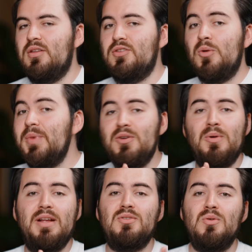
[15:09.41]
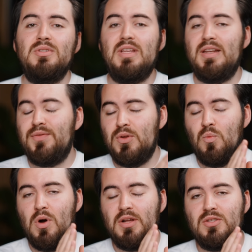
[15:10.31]
So many great tools. And if you
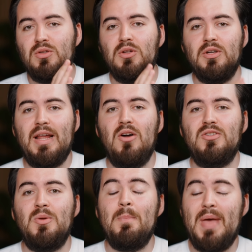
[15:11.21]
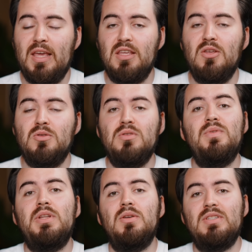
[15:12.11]
want to learn how to make YouTube
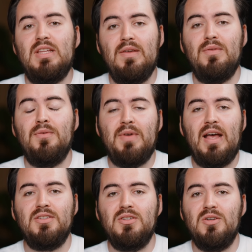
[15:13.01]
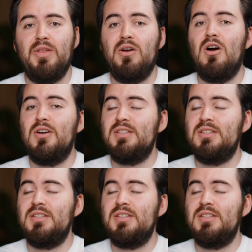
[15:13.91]
videos even faster, there are